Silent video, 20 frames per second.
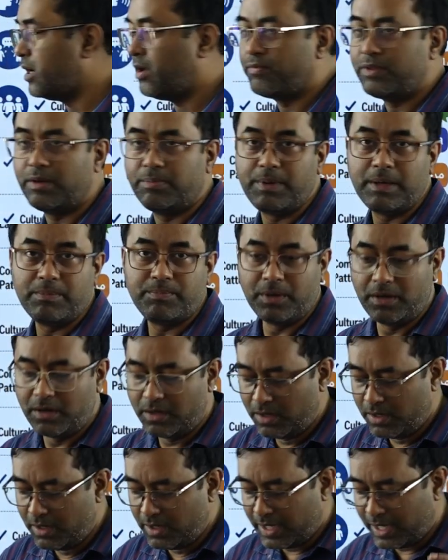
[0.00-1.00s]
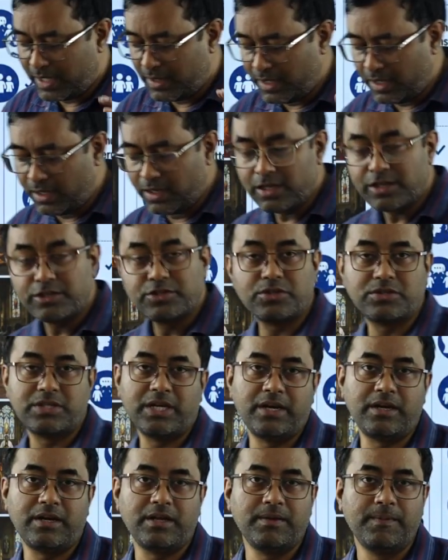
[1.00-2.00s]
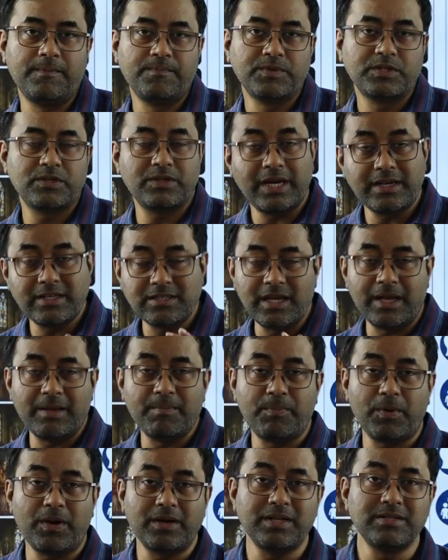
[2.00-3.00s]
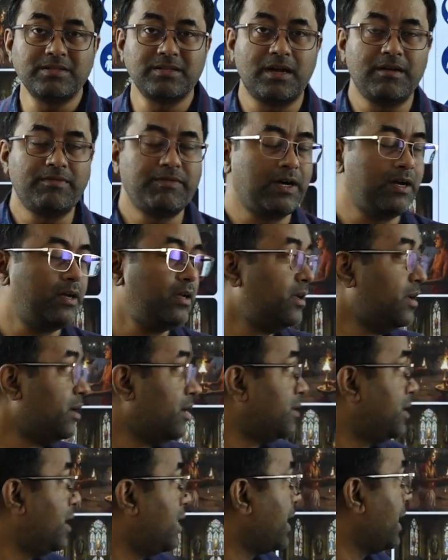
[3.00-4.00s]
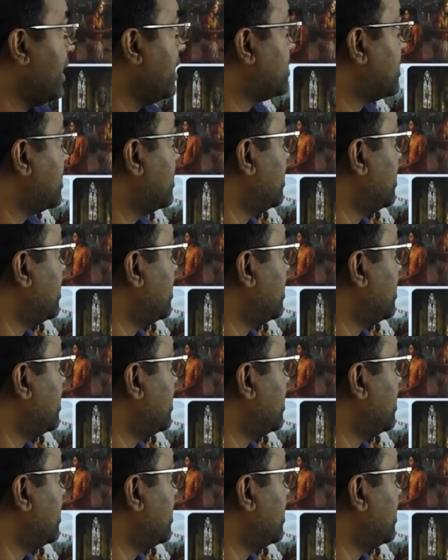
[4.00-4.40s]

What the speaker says: of the people in the society. So that is the importance of the religion.